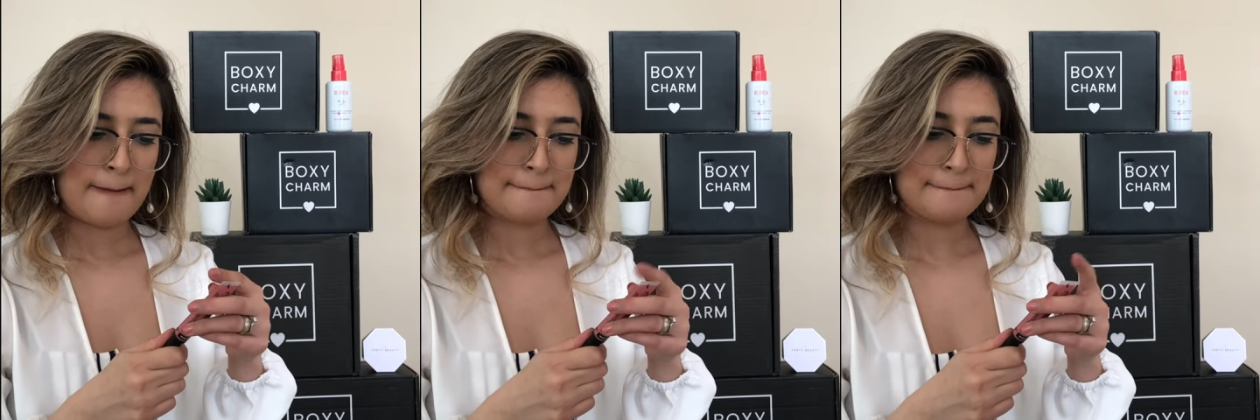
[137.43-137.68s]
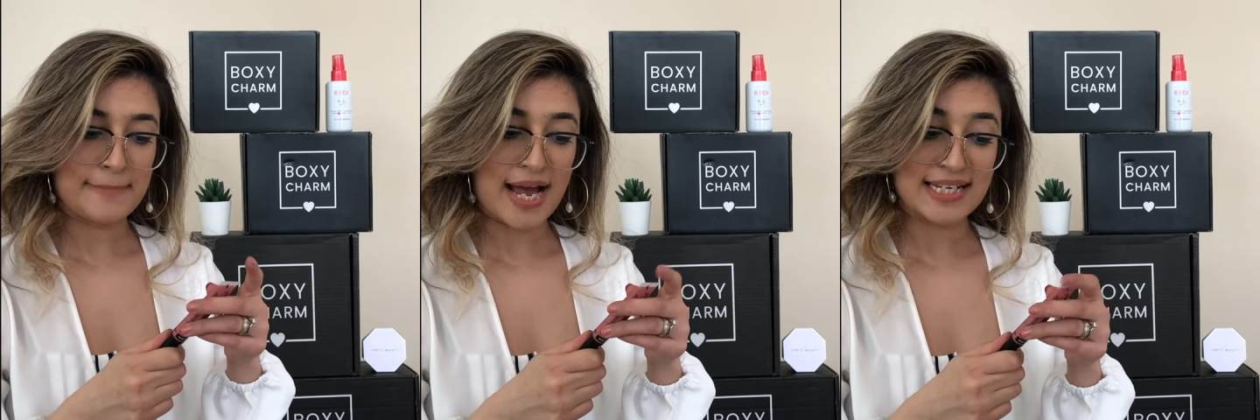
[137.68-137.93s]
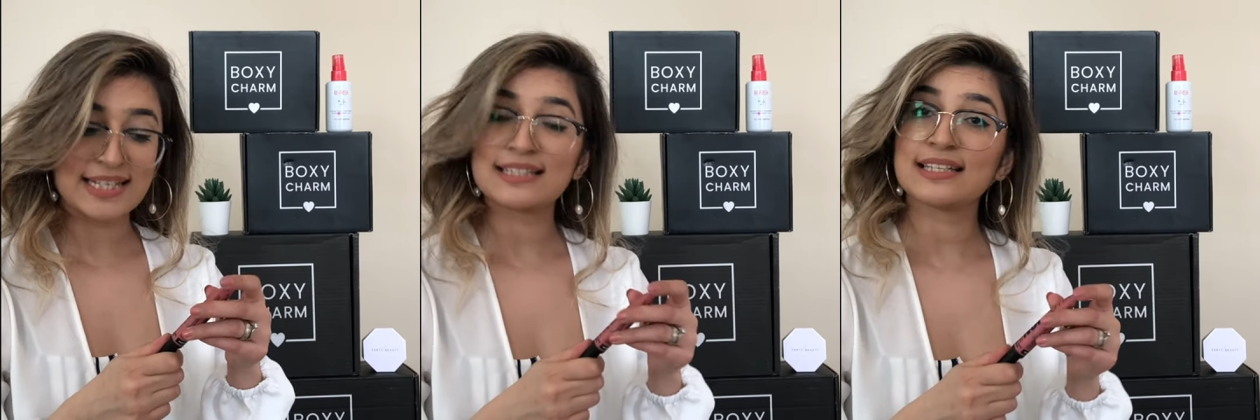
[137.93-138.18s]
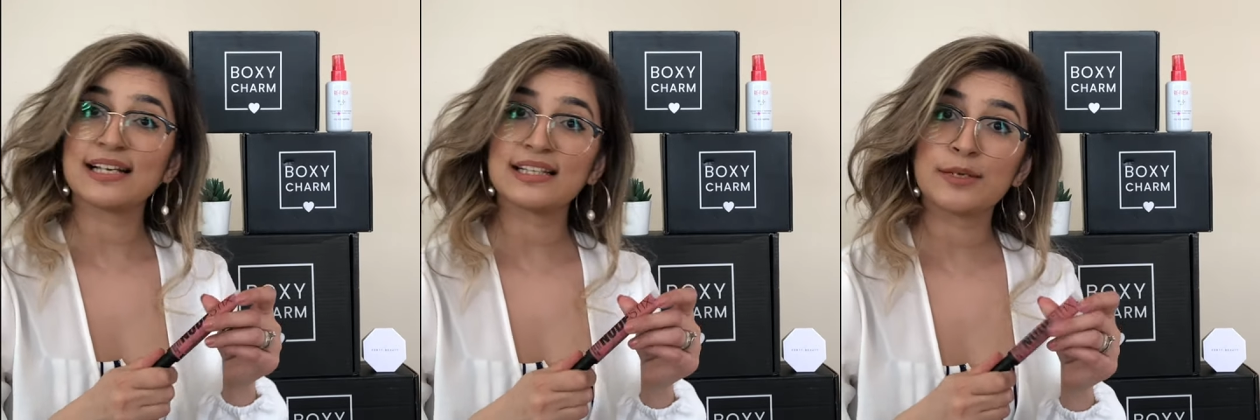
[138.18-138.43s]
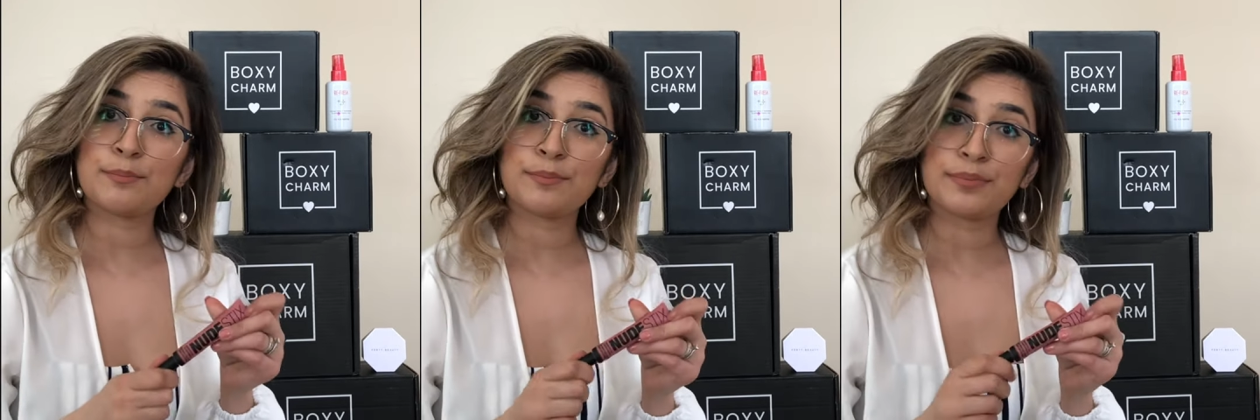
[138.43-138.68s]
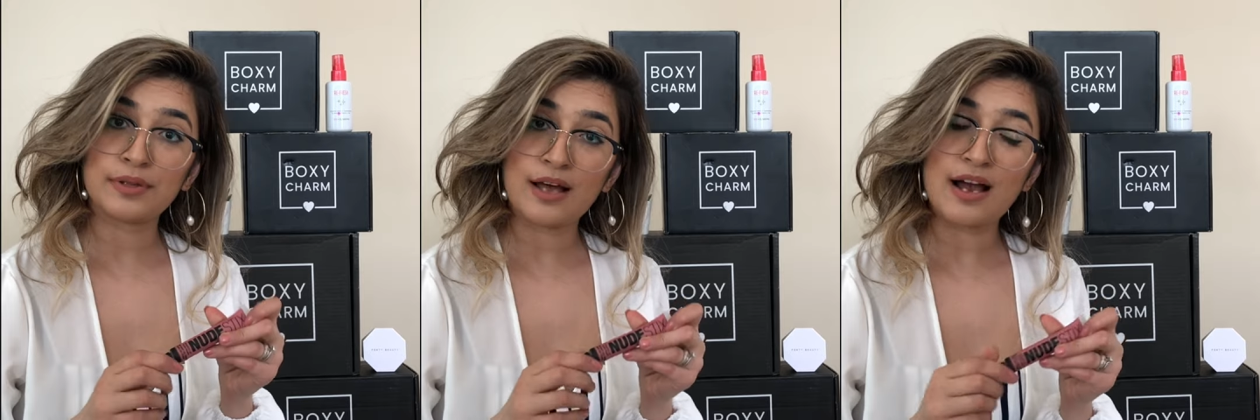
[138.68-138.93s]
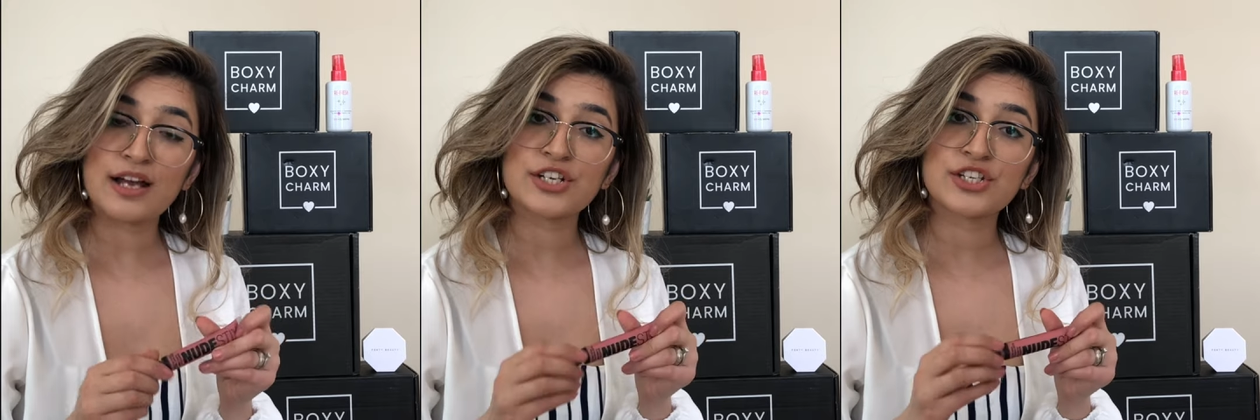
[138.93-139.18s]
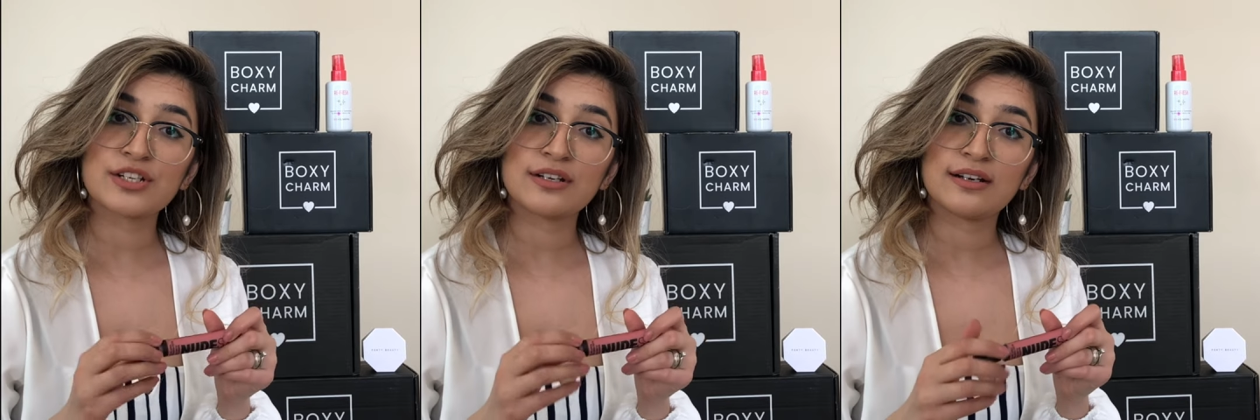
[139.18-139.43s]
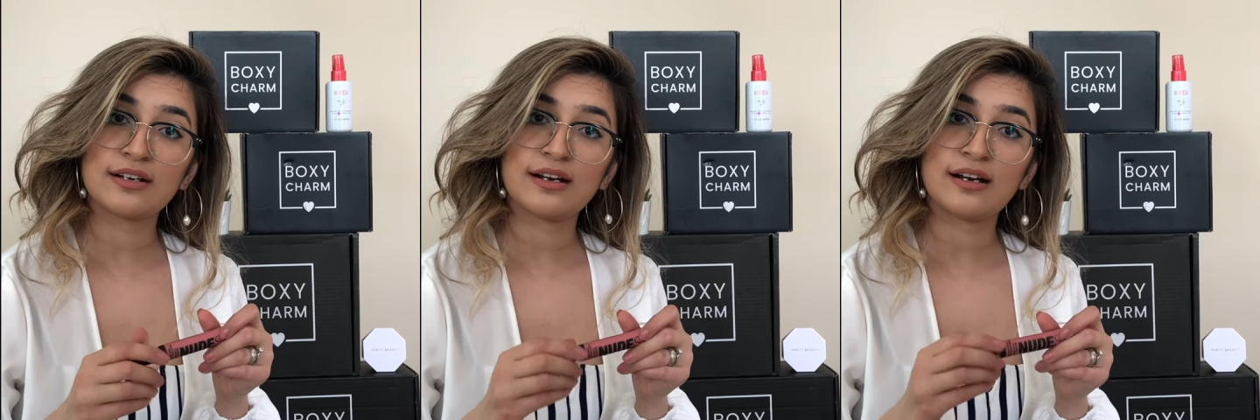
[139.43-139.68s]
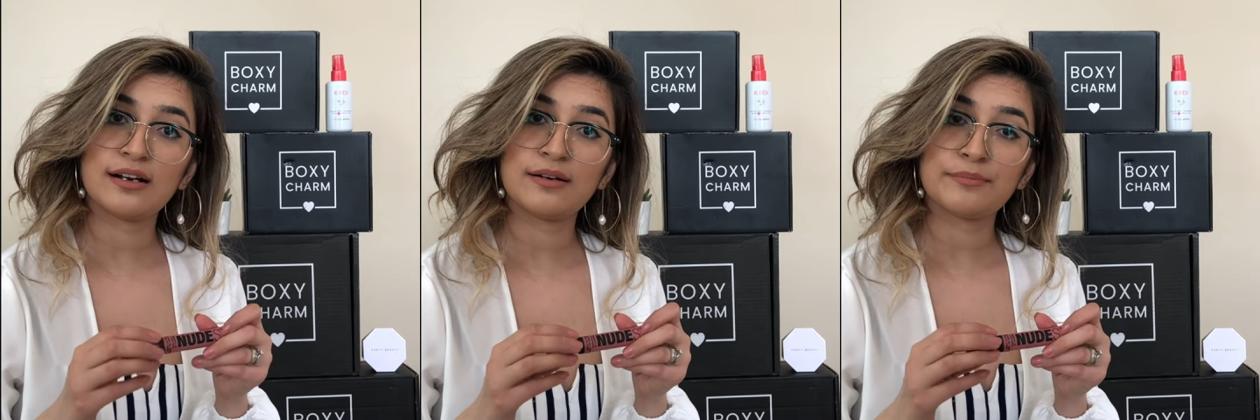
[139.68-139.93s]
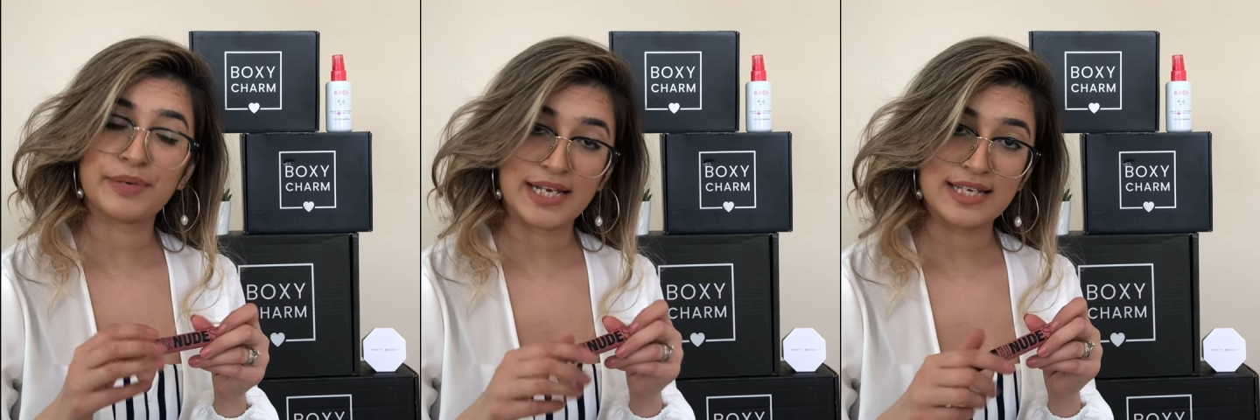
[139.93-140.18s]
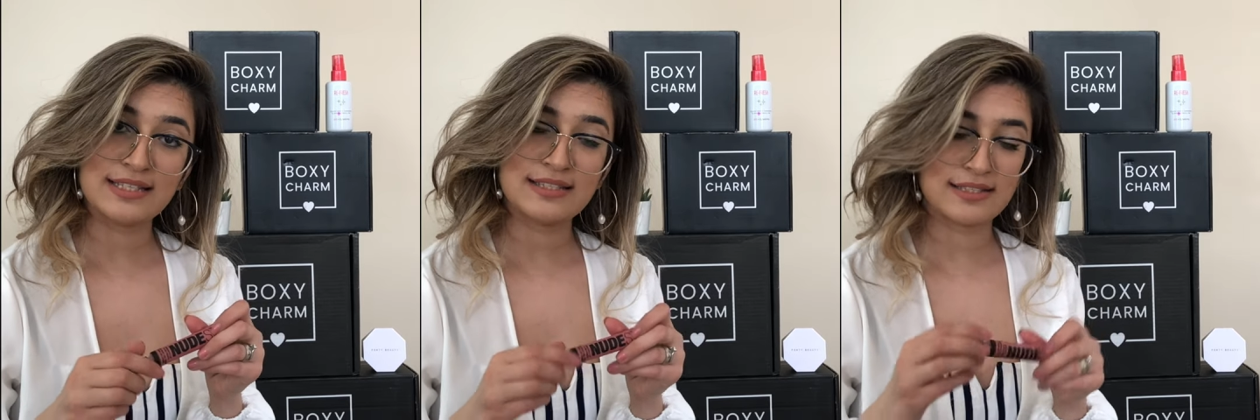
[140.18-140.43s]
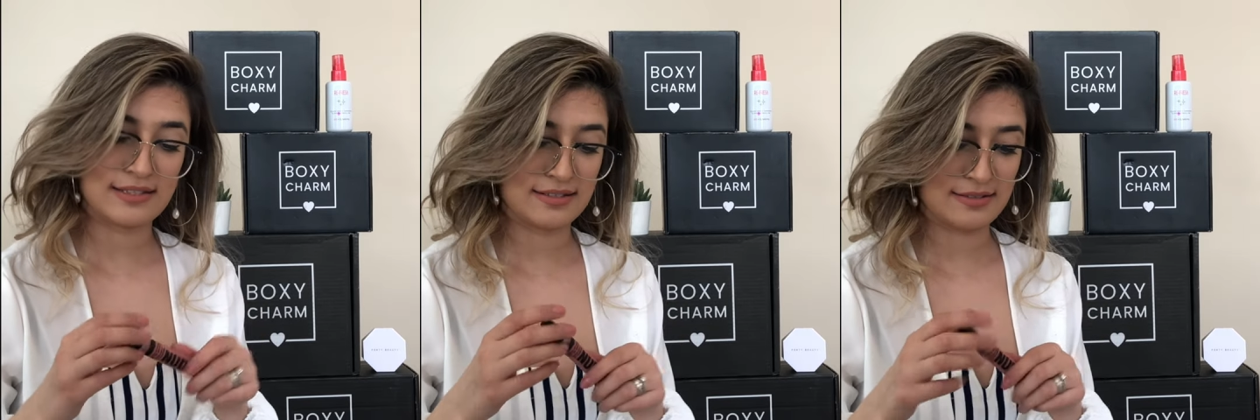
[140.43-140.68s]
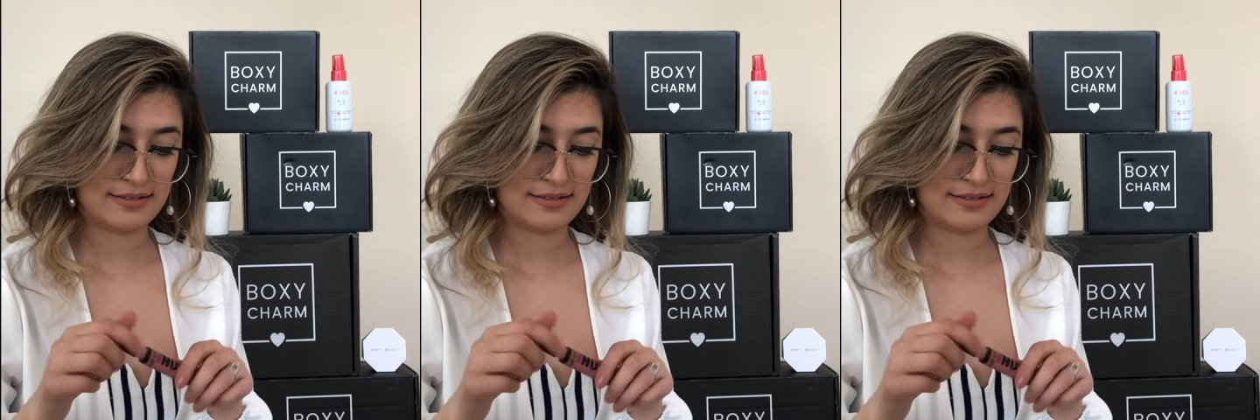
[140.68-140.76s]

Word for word: magnetic lip blush paint.